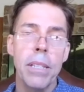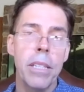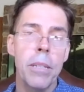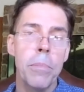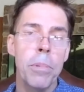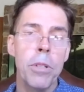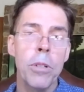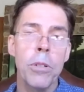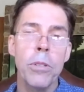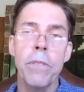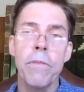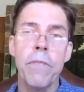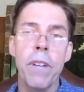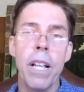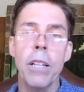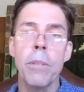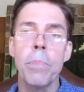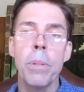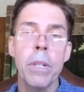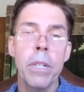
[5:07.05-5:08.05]
Typical
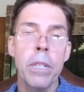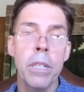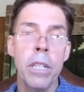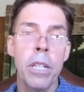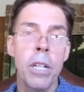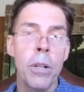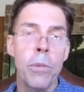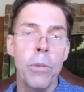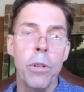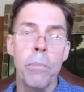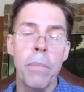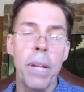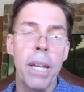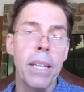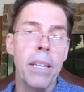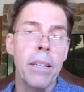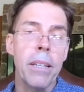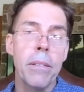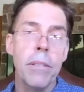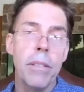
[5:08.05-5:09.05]
developer will
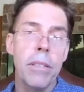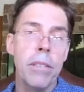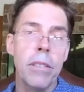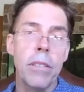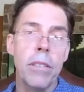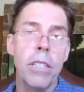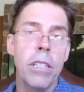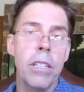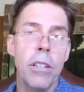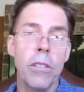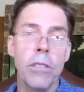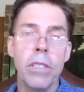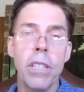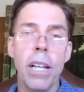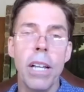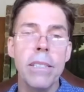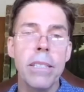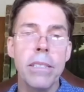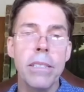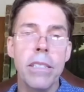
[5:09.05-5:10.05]
make,
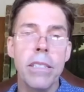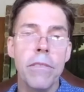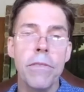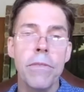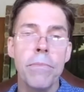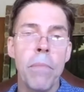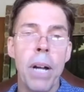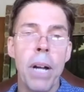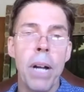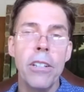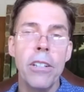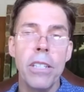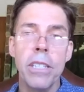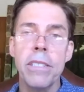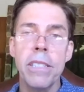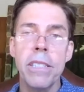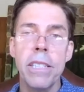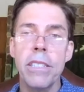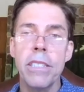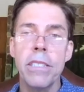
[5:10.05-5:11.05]
dozens of minor
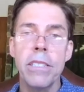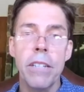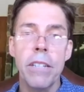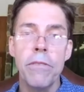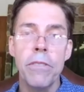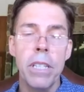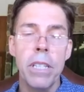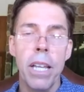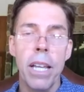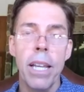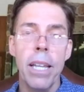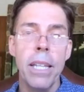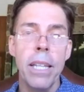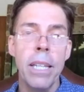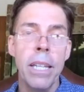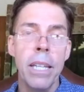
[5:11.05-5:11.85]
decisions every day,